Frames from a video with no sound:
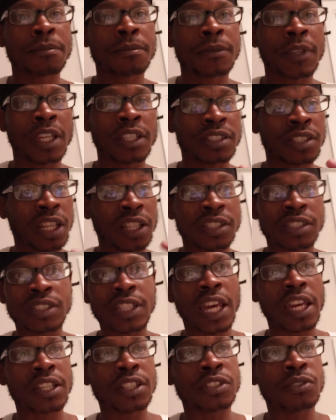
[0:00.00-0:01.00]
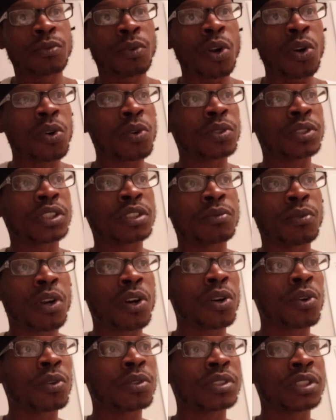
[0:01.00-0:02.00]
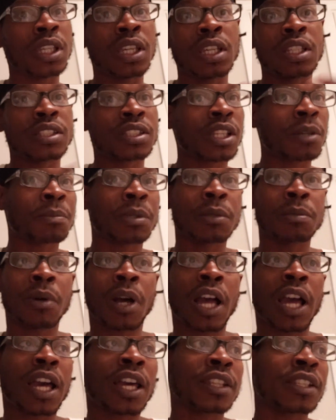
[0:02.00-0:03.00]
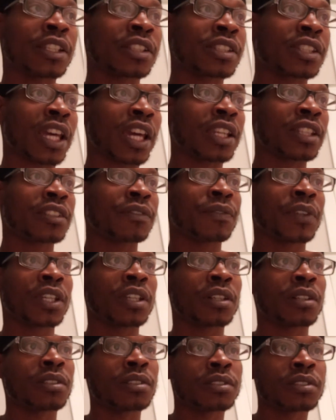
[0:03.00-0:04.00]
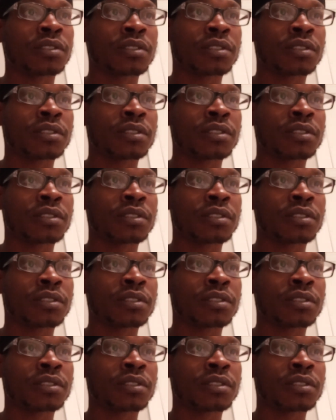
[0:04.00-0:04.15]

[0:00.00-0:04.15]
And so their status rose and rose. Some people the status fell.